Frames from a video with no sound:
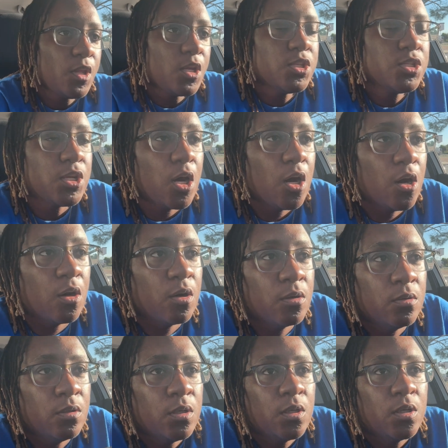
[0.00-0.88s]

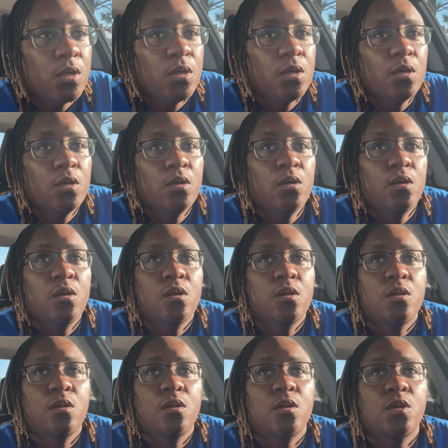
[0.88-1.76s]
So
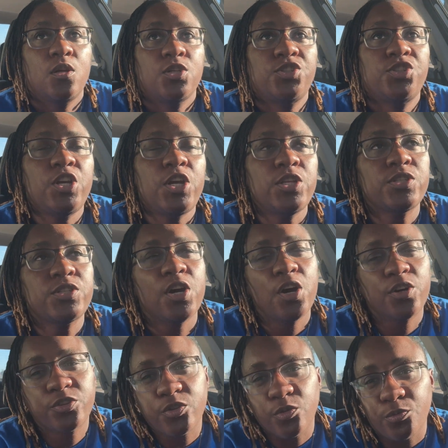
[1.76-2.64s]
she
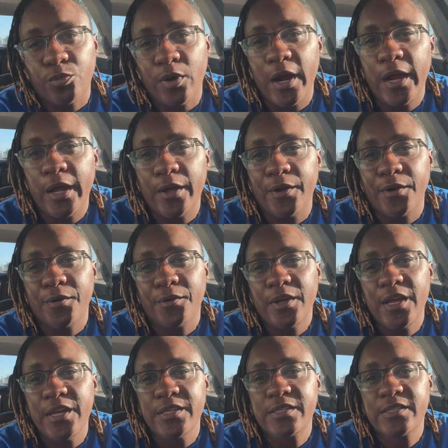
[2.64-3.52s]
turned around
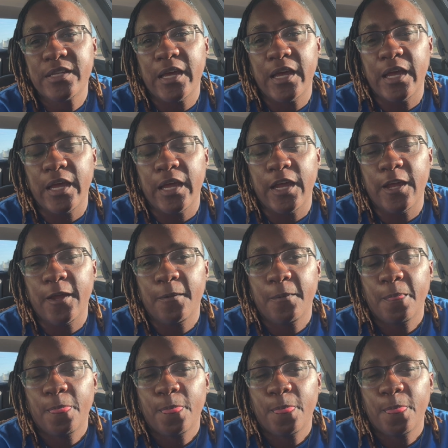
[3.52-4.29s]
and say,